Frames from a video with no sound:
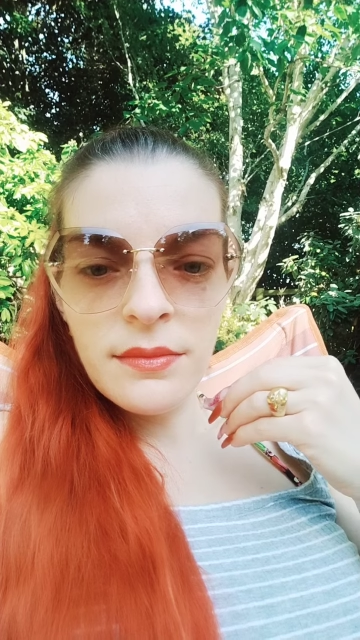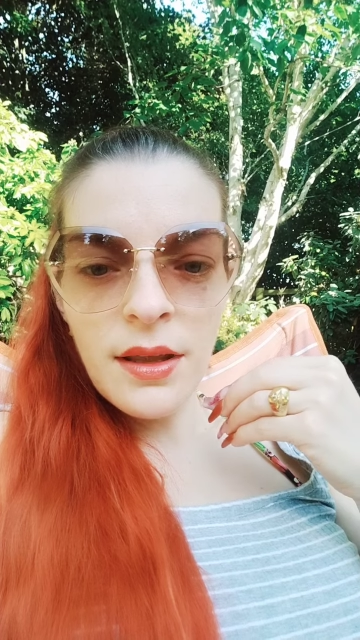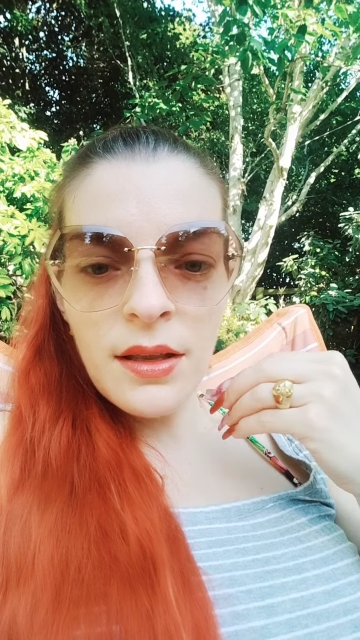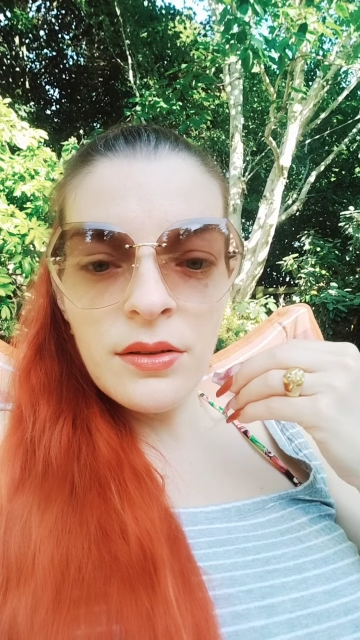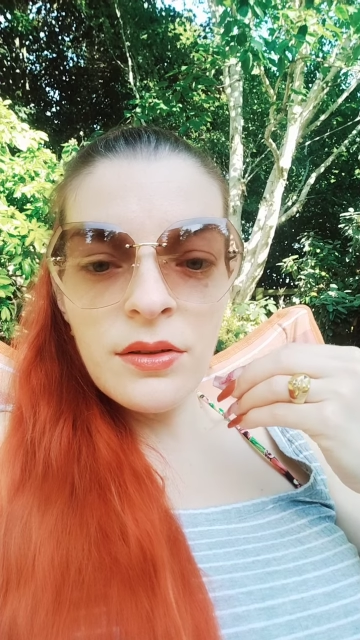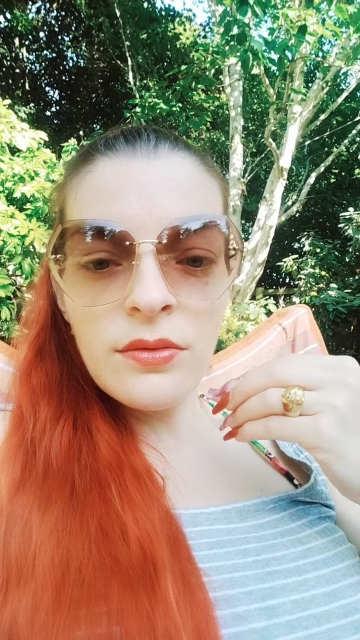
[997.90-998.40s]

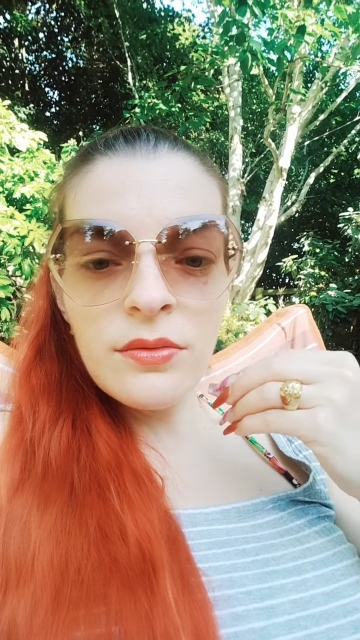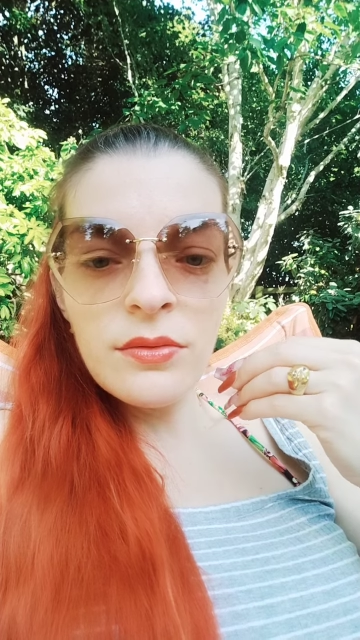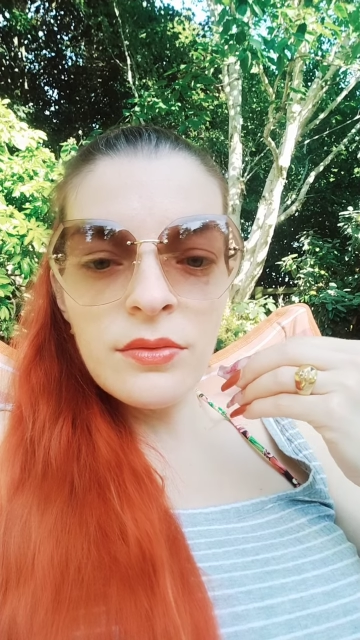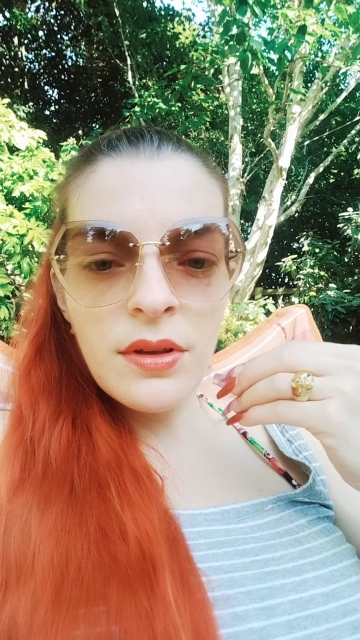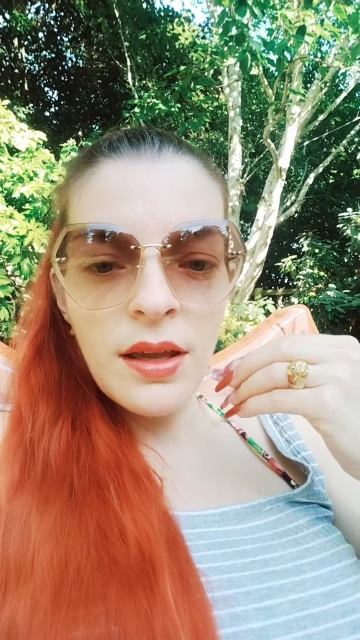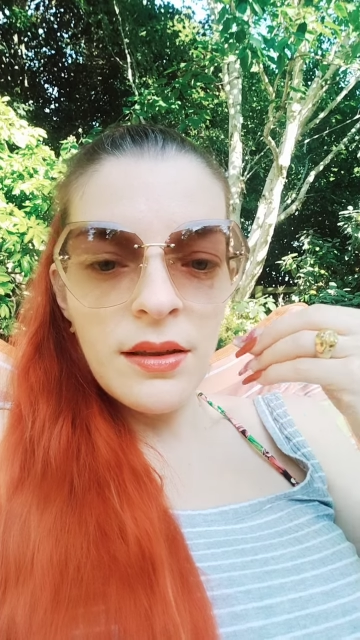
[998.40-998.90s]
and you
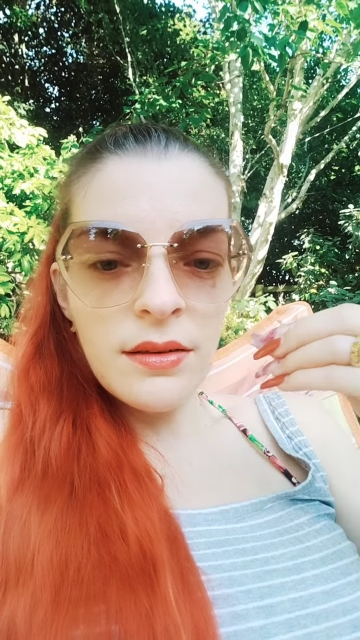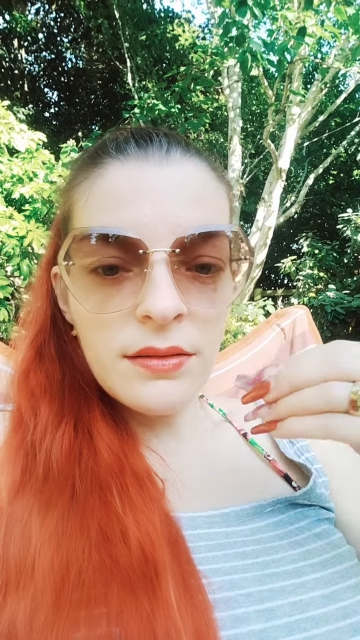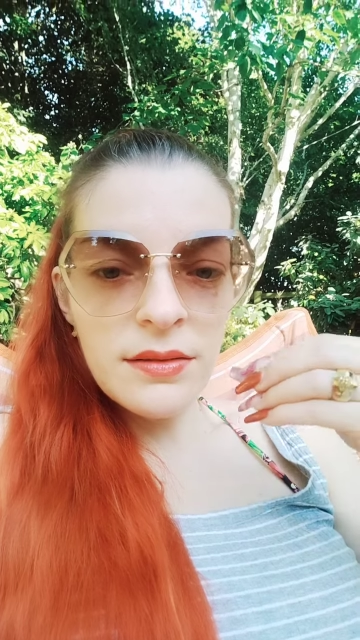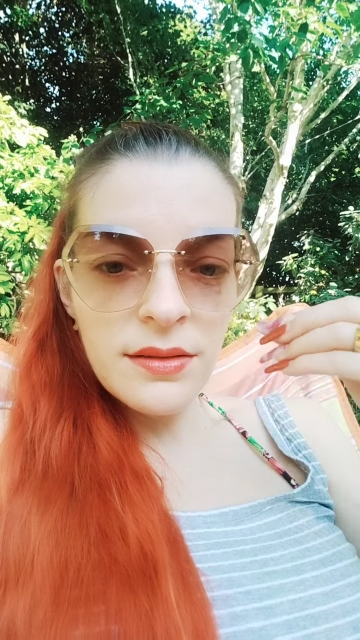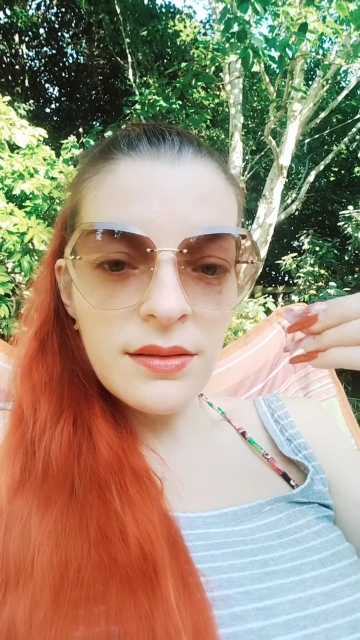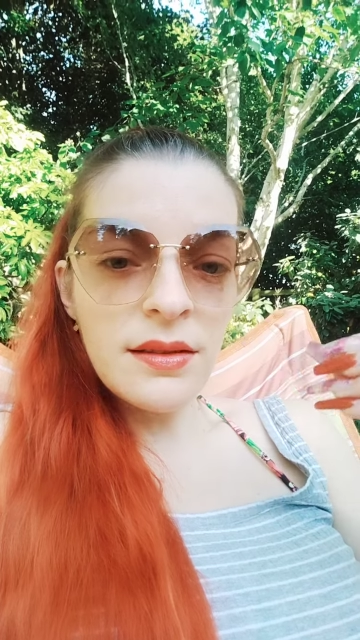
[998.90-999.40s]
can
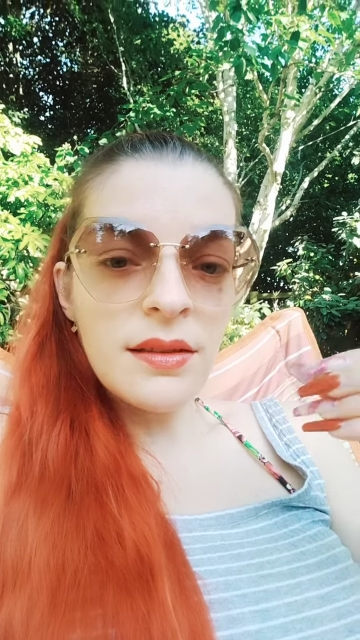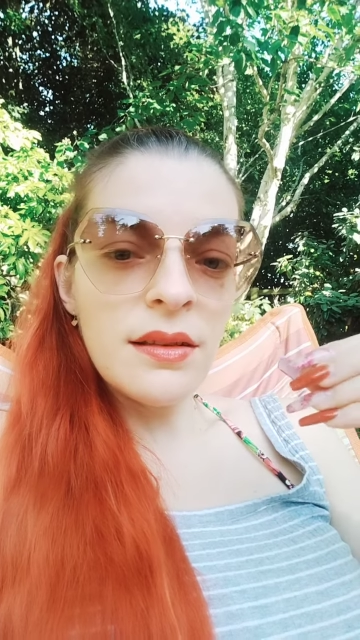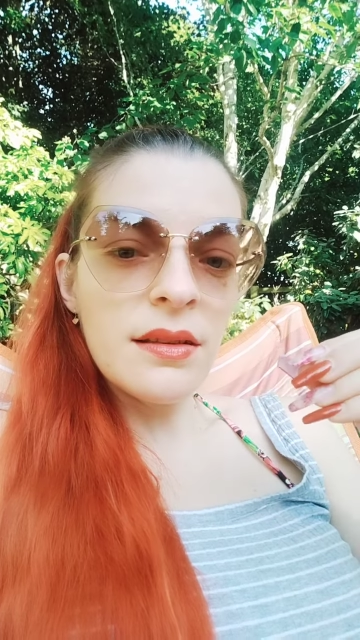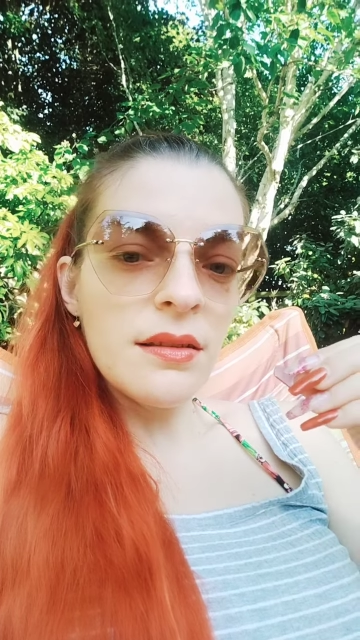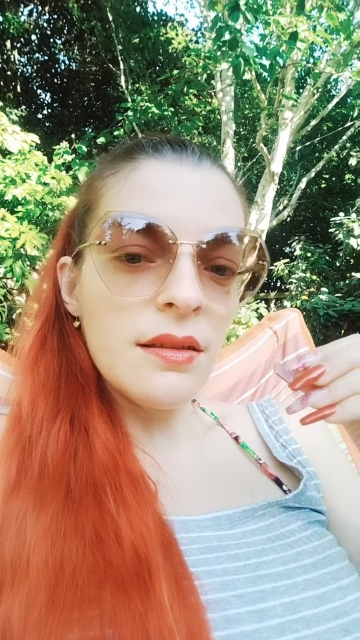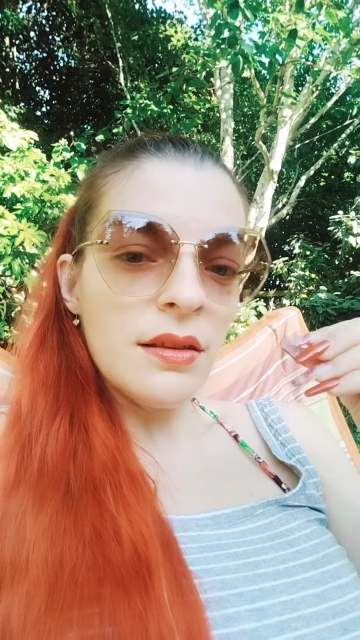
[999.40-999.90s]
see
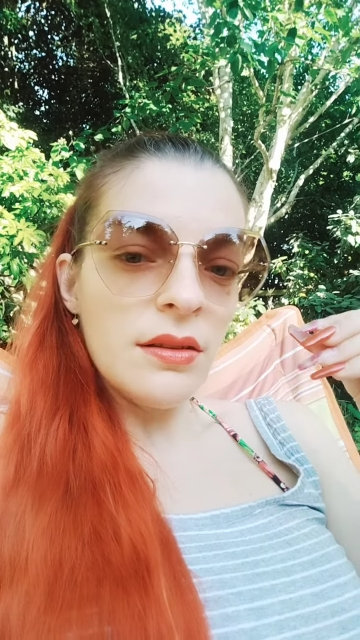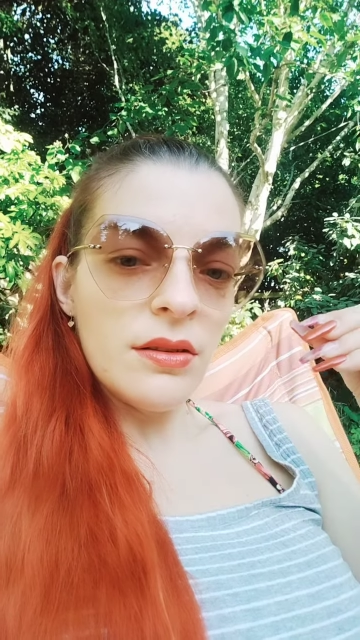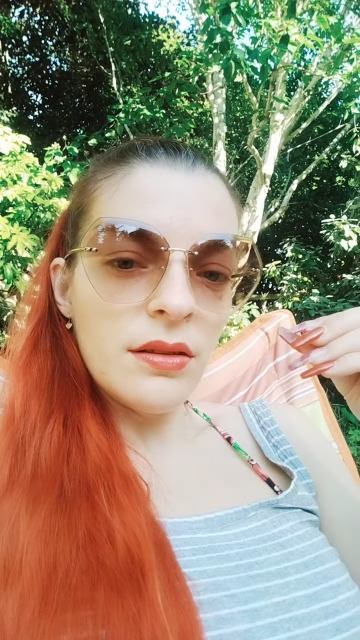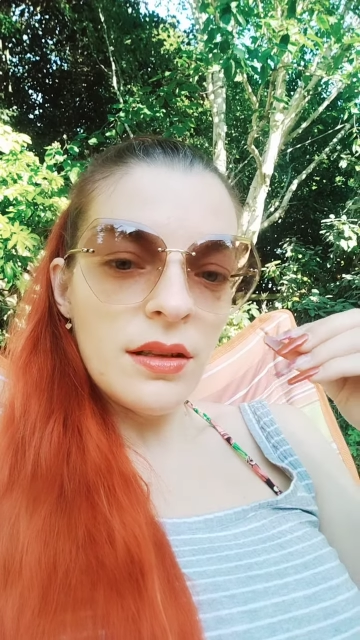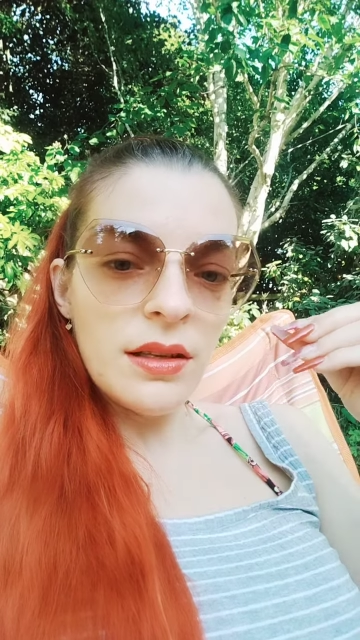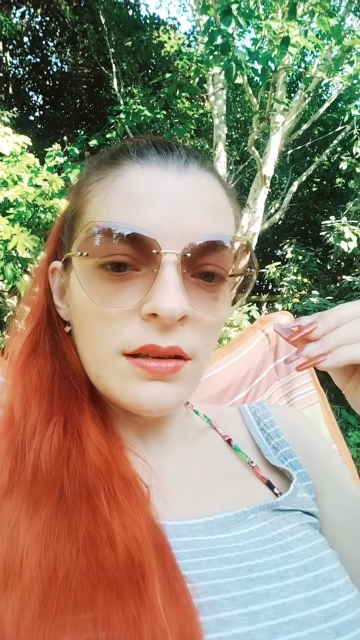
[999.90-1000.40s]
it in,
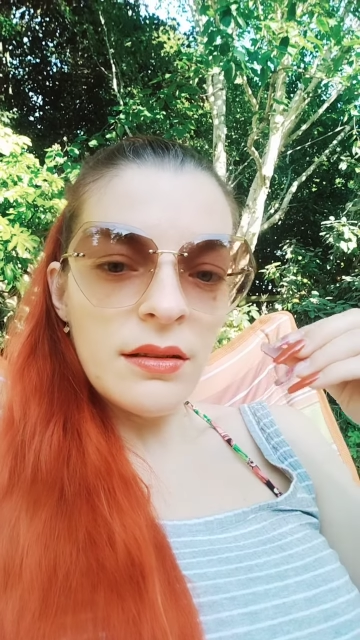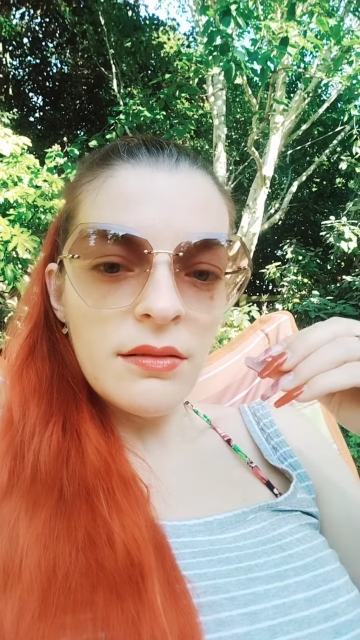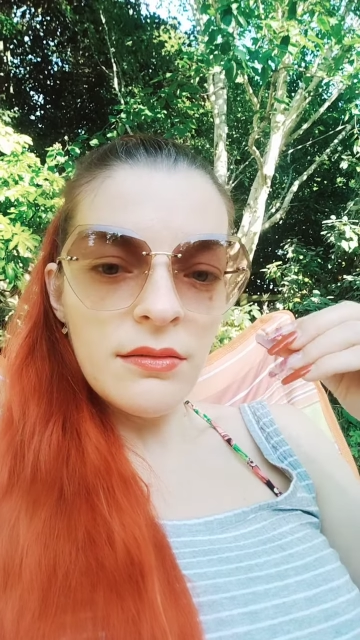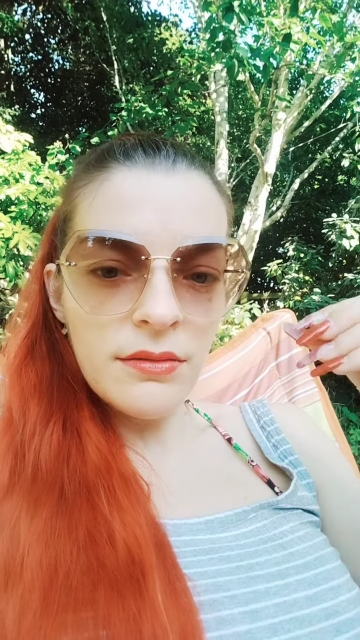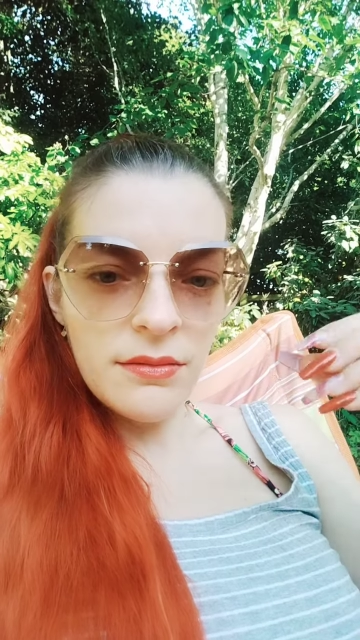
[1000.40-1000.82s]
in